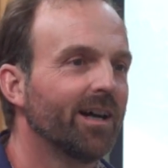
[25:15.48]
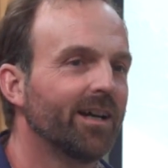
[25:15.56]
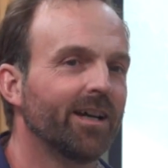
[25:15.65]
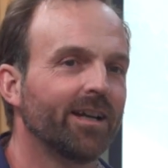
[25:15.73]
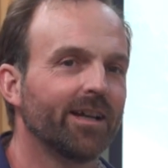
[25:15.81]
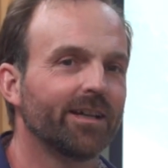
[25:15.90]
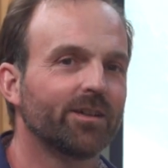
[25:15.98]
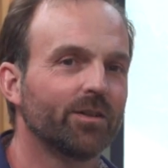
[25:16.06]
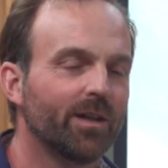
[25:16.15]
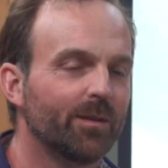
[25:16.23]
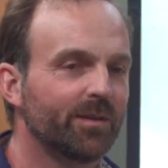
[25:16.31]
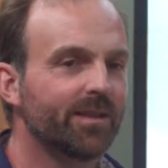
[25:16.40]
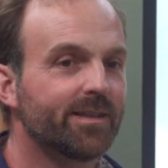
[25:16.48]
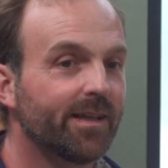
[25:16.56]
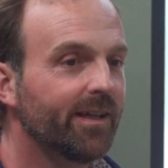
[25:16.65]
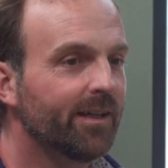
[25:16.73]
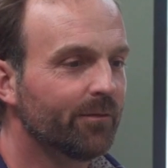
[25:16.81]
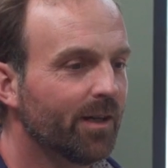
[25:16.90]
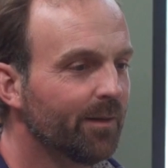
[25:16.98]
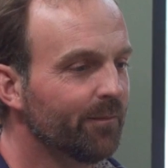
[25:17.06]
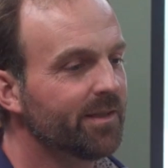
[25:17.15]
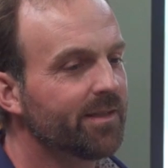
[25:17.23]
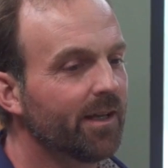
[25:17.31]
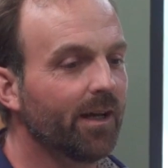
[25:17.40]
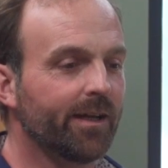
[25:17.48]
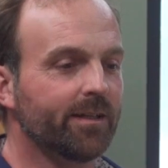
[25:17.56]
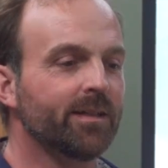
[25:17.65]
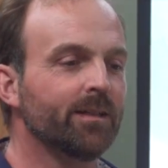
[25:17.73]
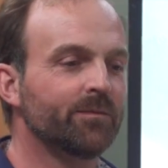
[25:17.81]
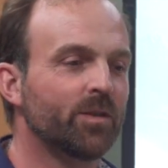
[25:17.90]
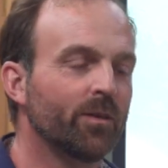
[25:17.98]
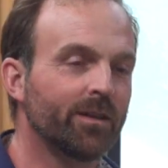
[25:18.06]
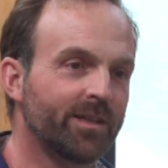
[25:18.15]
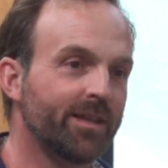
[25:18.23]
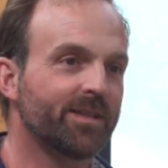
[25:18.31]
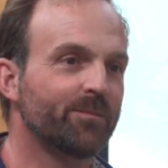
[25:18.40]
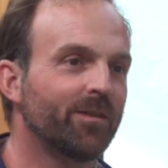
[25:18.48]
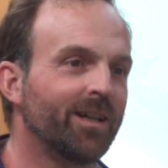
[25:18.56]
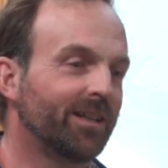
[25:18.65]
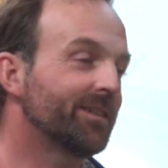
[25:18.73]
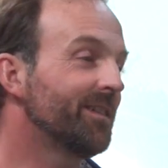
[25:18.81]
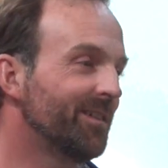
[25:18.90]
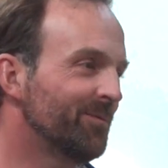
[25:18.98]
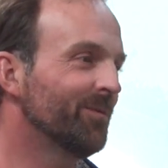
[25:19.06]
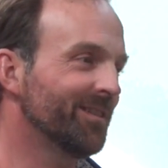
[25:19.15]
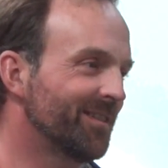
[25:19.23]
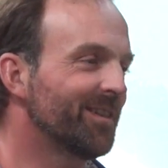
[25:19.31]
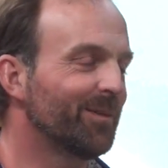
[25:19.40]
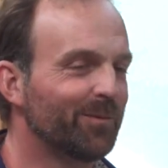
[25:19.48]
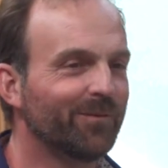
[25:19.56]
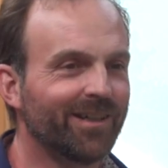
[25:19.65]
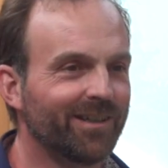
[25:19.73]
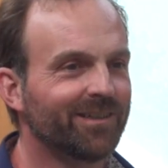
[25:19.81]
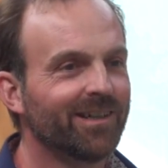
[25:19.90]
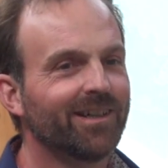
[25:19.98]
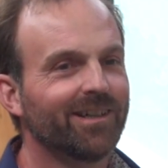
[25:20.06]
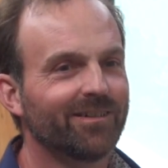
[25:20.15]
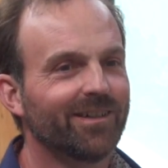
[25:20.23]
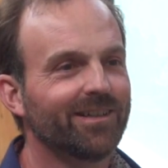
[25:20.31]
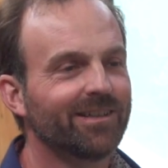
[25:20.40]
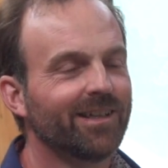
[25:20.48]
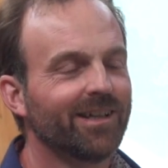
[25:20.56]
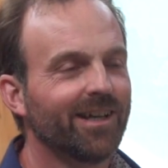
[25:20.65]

And I'd go up and I'd say, hey, Rob. He'd say, hey, Tim, do you want to taste some wine? Because he just wants to sell me wine, right?